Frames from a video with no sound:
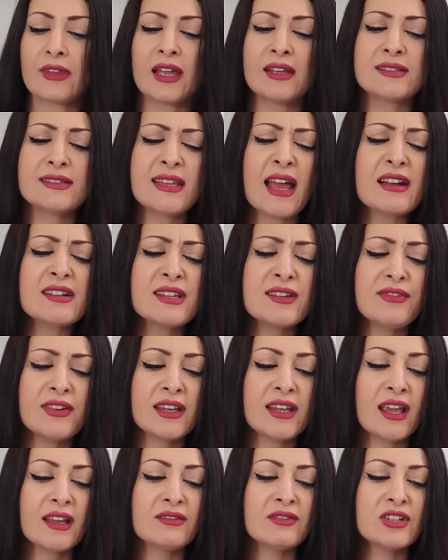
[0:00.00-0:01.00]

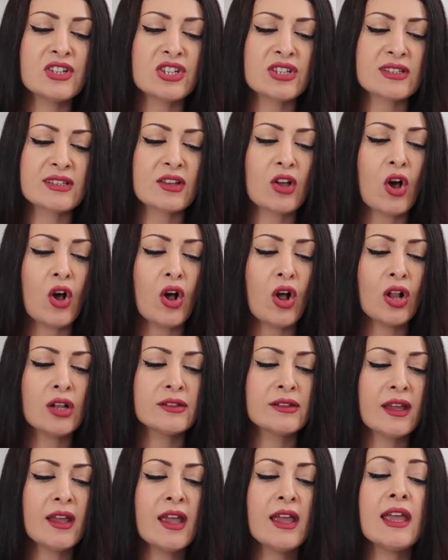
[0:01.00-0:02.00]
certificate which is
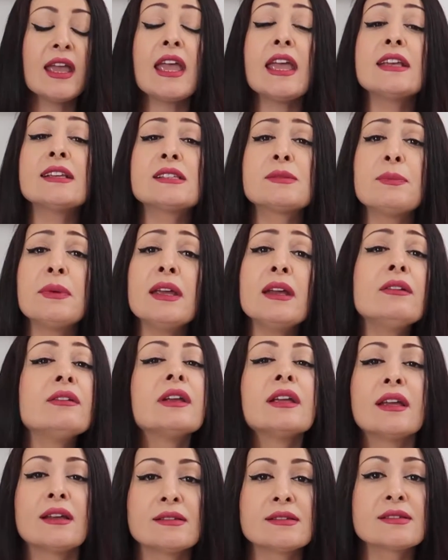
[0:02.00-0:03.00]
called
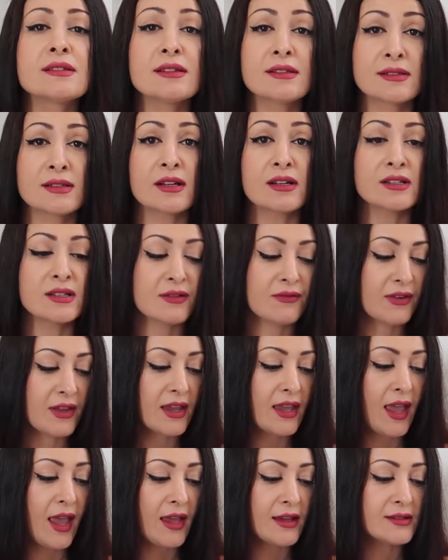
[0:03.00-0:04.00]
experience
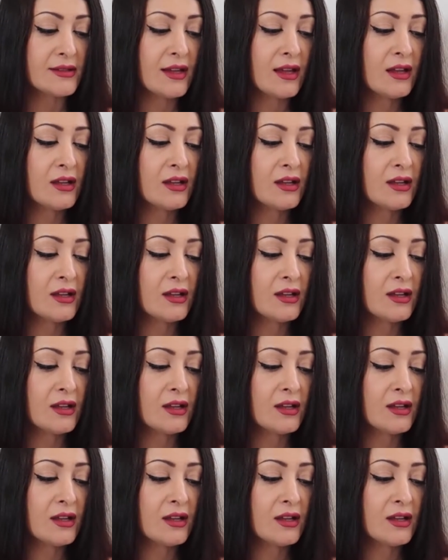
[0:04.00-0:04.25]
certificate,